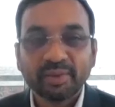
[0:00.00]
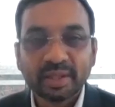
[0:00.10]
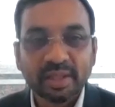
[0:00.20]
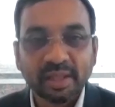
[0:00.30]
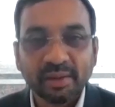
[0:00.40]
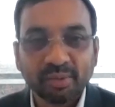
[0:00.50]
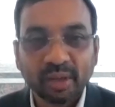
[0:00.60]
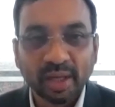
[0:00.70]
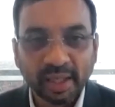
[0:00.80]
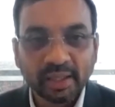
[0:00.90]
facility
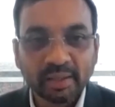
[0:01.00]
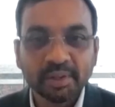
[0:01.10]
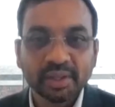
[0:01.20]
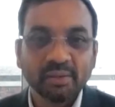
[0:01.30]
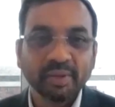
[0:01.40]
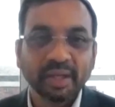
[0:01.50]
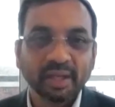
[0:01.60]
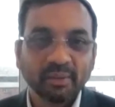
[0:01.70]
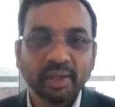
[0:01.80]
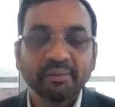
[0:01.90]
for light commercial
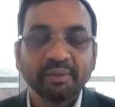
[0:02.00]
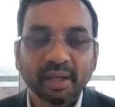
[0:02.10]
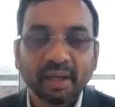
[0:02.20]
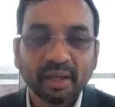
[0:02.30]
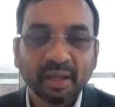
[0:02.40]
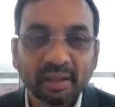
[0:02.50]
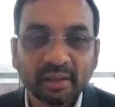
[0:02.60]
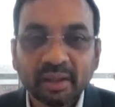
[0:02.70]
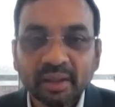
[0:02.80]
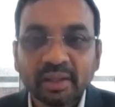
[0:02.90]
vehicle, where we are
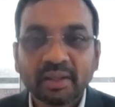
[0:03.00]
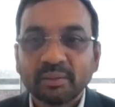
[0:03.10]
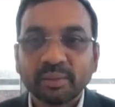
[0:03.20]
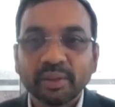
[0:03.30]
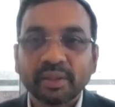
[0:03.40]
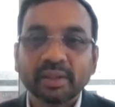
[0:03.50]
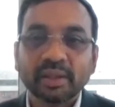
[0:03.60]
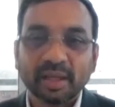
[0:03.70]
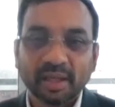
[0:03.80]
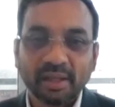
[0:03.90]
entering with
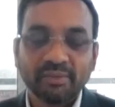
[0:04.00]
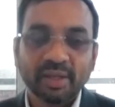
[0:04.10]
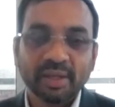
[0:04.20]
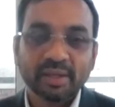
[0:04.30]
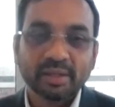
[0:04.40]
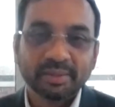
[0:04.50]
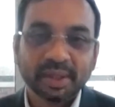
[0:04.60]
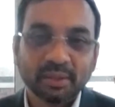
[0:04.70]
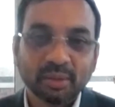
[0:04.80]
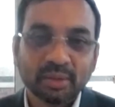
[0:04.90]
the electrification of
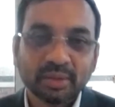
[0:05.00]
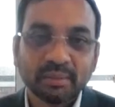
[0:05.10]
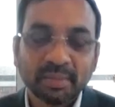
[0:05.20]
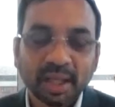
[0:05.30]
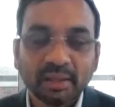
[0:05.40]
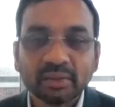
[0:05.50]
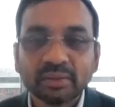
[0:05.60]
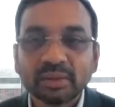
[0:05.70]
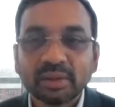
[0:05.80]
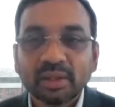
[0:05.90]
the Dost and Bada
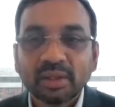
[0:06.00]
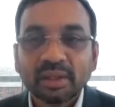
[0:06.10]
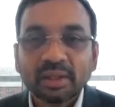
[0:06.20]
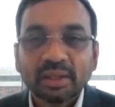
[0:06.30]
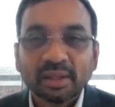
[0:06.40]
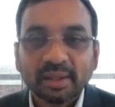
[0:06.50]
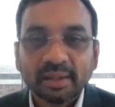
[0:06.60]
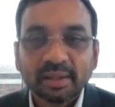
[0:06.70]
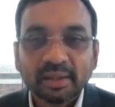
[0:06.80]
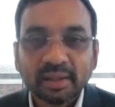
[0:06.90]
Dost.
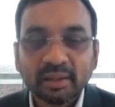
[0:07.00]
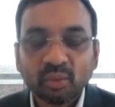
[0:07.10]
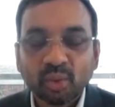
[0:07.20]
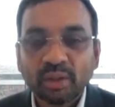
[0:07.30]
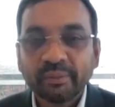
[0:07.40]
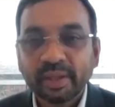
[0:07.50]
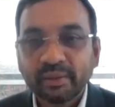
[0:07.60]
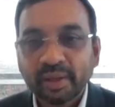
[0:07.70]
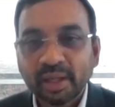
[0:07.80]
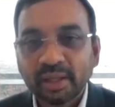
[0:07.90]
What we
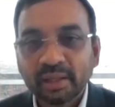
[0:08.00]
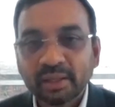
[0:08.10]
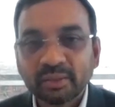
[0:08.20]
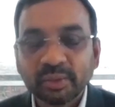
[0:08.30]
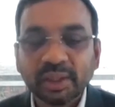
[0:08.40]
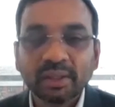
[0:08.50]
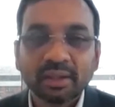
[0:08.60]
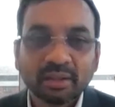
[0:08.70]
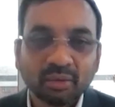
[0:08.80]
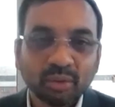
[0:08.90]
have done is within
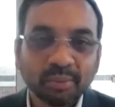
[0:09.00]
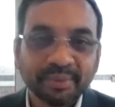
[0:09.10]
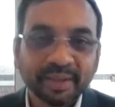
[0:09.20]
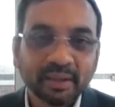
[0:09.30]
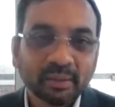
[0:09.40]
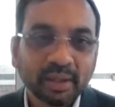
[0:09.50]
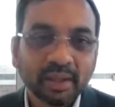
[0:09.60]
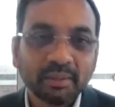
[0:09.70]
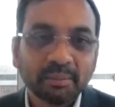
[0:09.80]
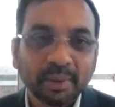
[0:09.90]
the group, we are looking
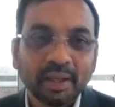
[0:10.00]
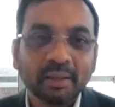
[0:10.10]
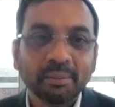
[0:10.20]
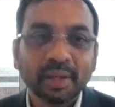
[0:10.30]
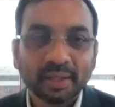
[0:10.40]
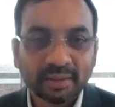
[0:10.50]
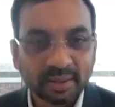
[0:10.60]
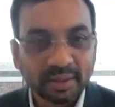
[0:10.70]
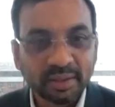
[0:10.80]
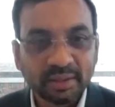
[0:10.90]
at multiple
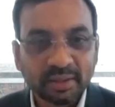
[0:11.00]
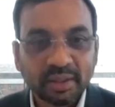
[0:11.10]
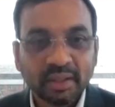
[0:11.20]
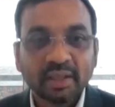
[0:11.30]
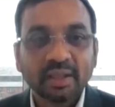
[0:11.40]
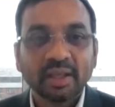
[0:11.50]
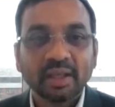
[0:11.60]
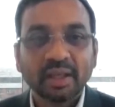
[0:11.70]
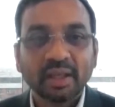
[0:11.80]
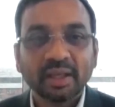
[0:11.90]
assets.
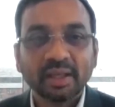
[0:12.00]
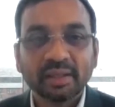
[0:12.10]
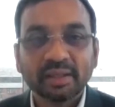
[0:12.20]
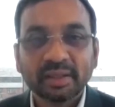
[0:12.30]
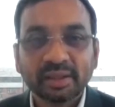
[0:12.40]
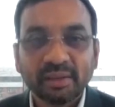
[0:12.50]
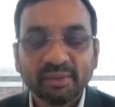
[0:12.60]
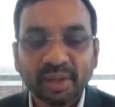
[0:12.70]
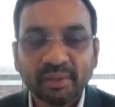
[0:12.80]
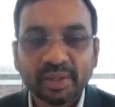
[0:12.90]
And instead of
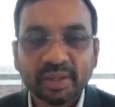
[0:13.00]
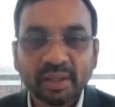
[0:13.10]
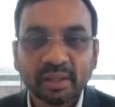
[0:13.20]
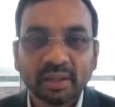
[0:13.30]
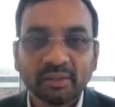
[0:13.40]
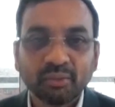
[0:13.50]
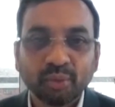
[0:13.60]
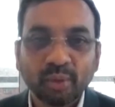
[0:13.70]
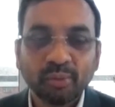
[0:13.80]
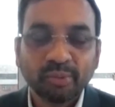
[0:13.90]
investing on a
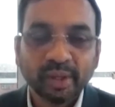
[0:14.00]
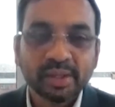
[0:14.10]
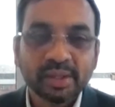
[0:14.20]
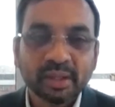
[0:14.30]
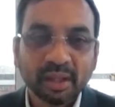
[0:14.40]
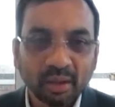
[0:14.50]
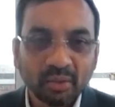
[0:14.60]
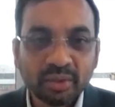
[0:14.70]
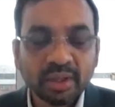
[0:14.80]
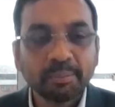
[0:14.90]
full-fledged
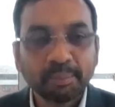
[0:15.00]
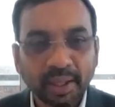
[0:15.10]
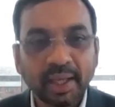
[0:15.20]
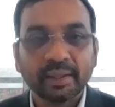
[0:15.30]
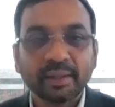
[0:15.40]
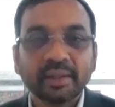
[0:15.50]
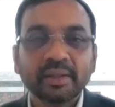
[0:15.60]
grounds up plant,